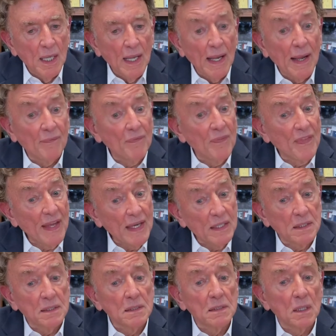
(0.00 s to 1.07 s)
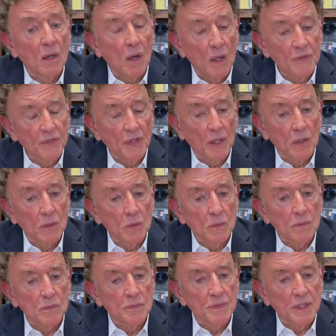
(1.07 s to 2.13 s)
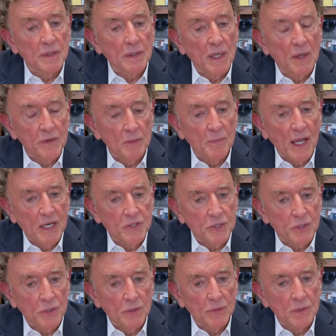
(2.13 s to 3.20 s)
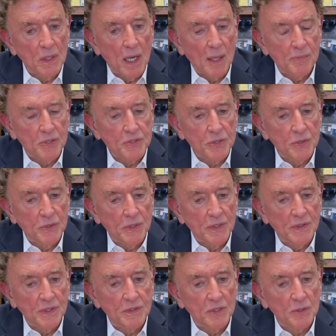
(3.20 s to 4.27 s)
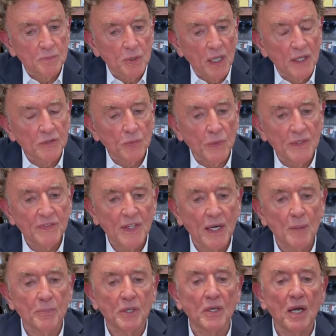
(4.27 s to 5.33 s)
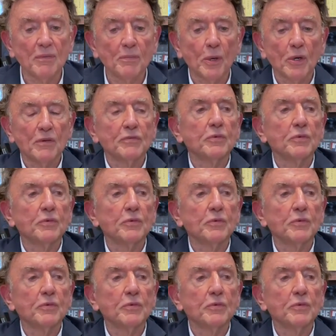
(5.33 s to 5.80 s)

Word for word: and then also the other major opportunity that took place, we set up a number of